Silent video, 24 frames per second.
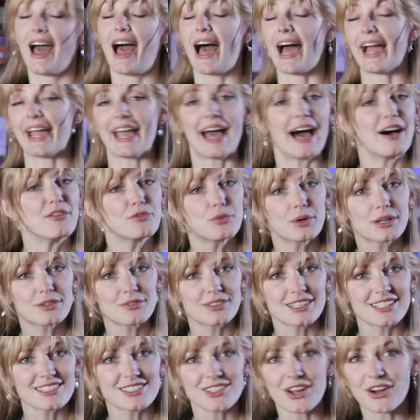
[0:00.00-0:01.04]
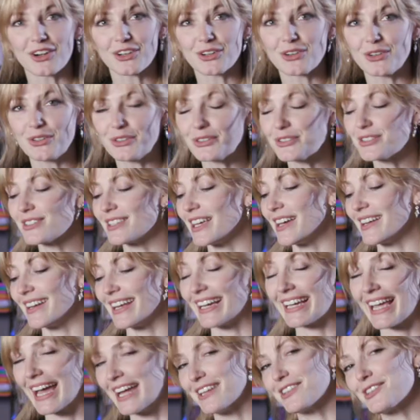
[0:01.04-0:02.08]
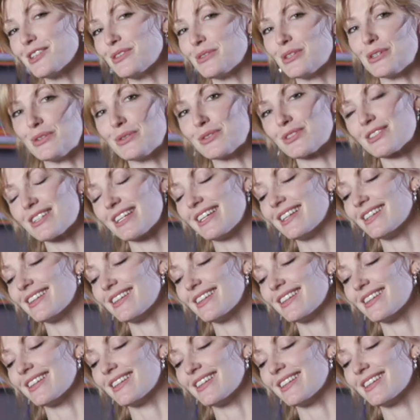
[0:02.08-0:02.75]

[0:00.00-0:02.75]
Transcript: I have one of these articles that, again, you used in